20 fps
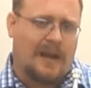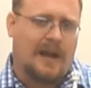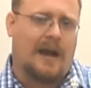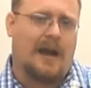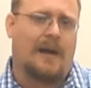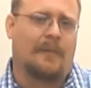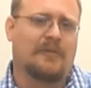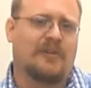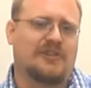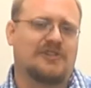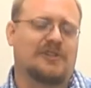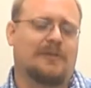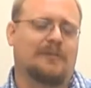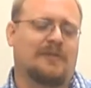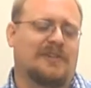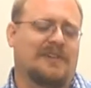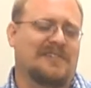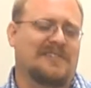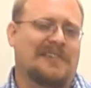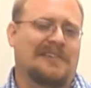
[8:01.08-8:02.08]
I'm going to jump
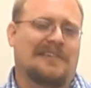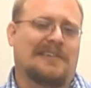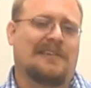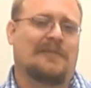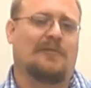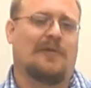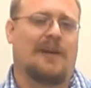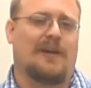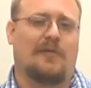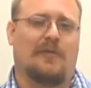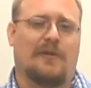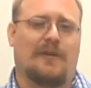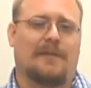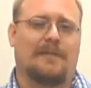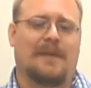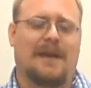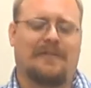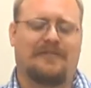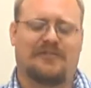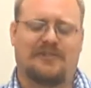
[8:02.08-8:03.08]
into tonguing right away.
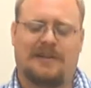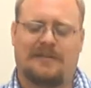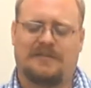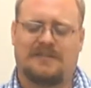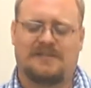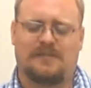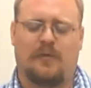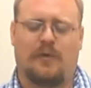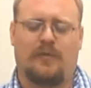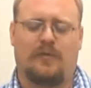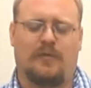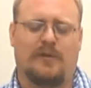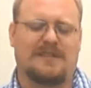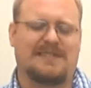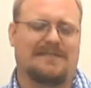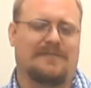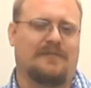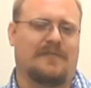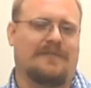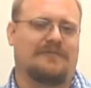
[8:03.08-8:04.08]
I've tried this both ways.
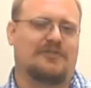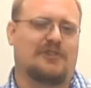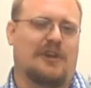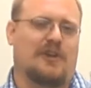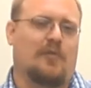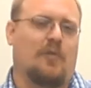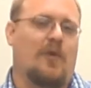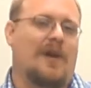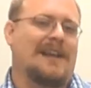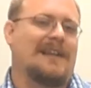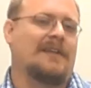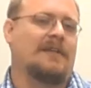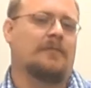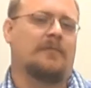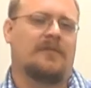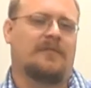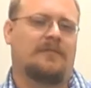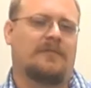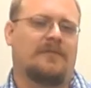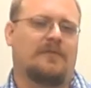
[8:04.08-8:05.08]
I've tried waiting a
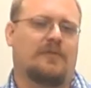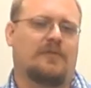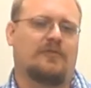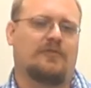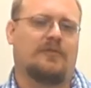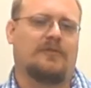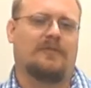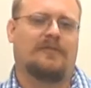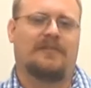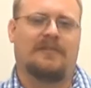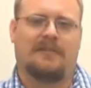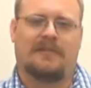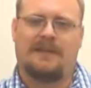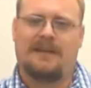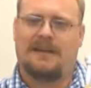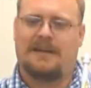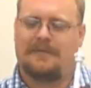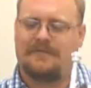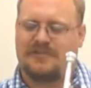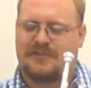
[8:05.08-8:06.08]
month before doing the
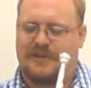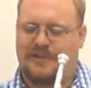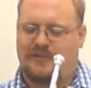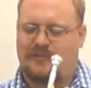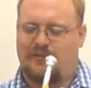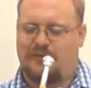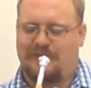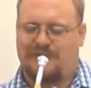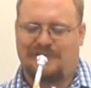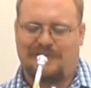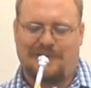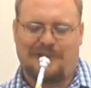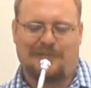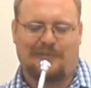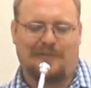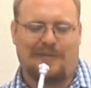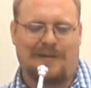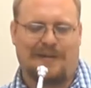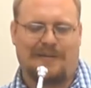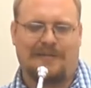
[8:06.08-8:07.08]
tonguing, and I've tried doing the tonguing
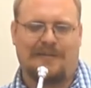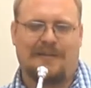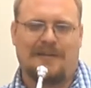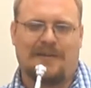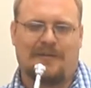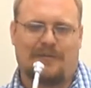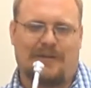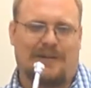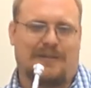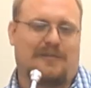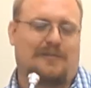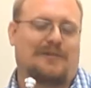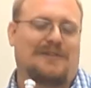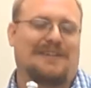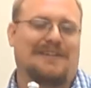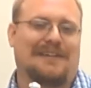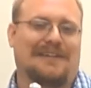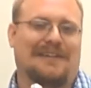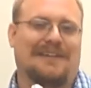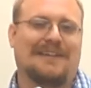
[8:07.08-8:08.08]
right at the
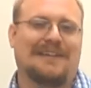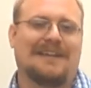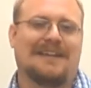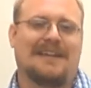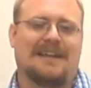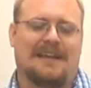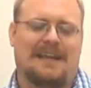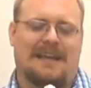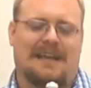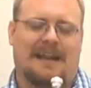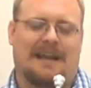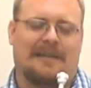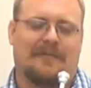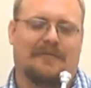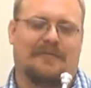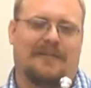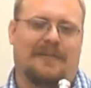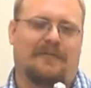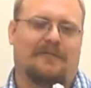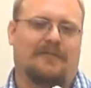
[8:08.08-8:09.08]
beginning. And I have
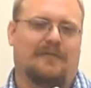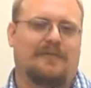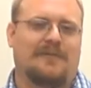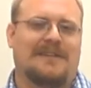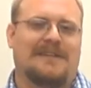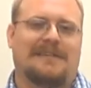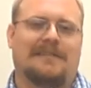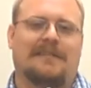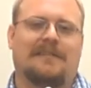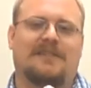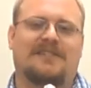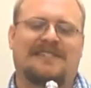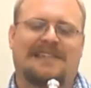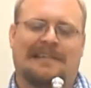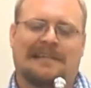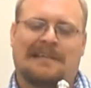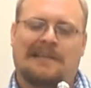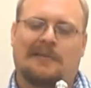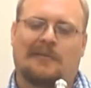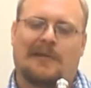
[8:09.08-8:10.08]
found for me that
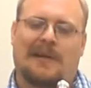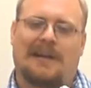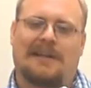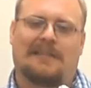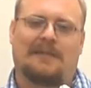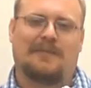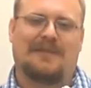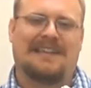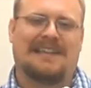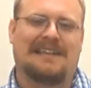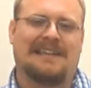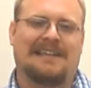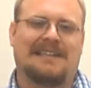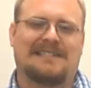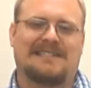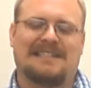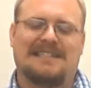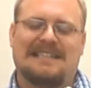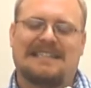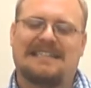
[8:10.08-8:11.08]
tonguing right at the beginning
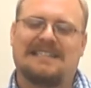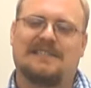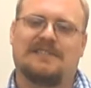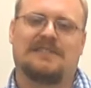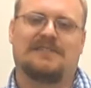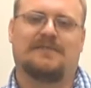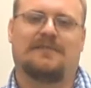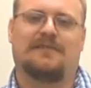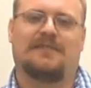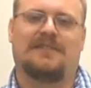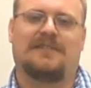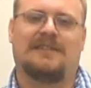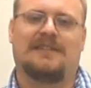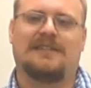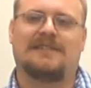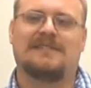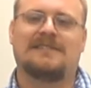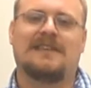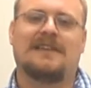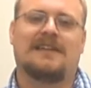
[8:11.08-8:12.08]
is the easiest for the
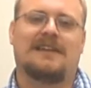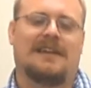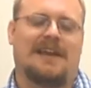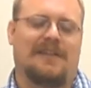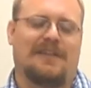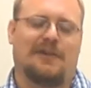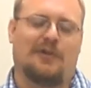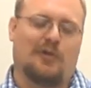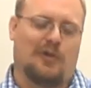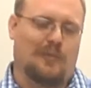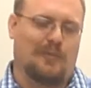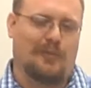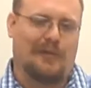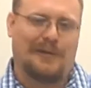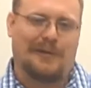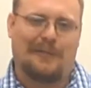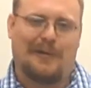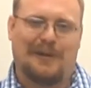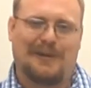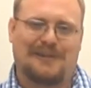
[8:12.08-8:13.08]
kids, and they don't
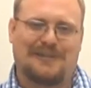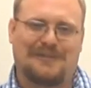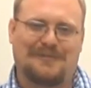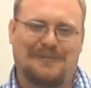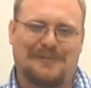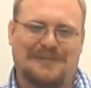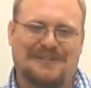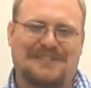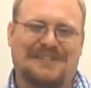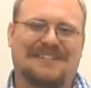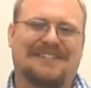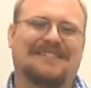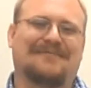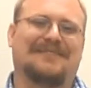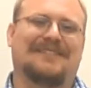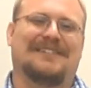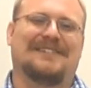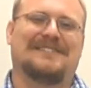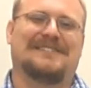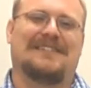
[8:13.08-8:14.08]
complain about it as much
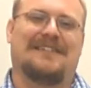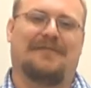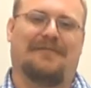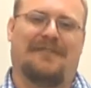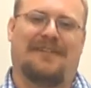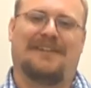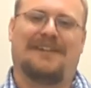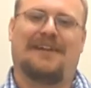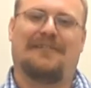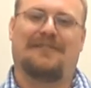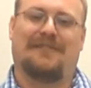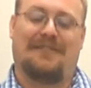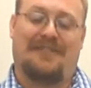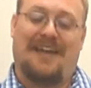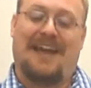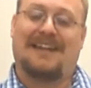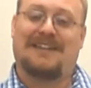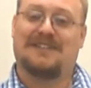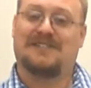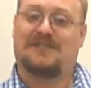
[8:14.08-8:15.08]
because they find out that
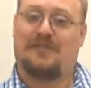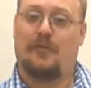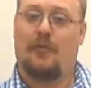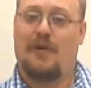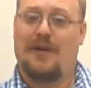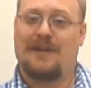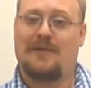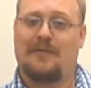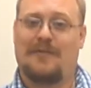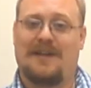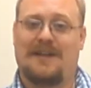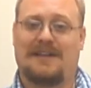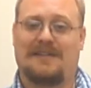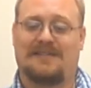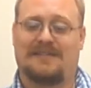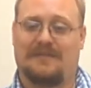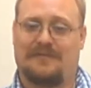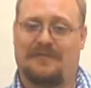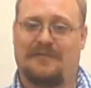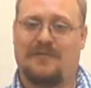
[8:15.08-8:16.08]
that is the way to make
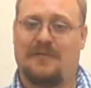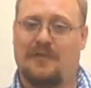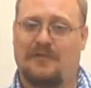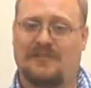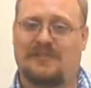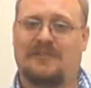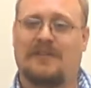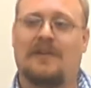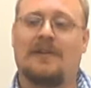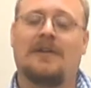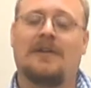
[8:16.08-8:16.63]
different notes